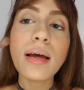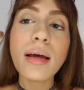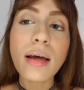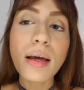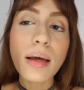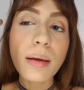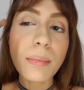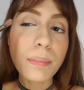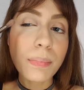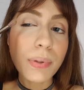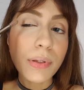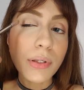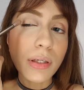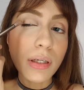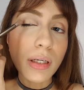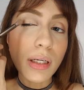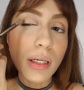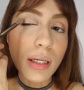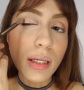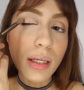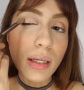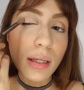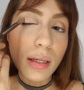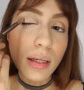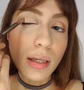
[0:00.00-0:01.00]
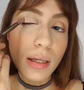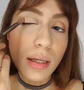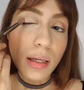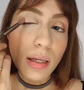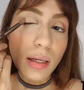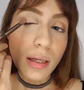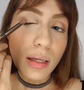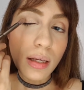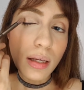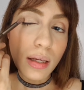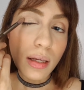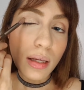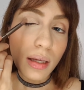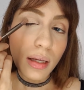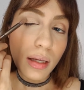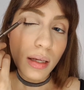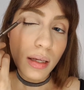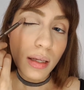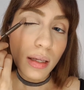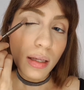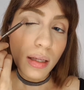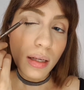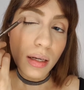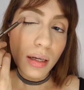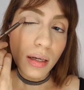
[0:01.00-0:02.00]
and put it
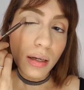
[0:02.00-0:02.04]
in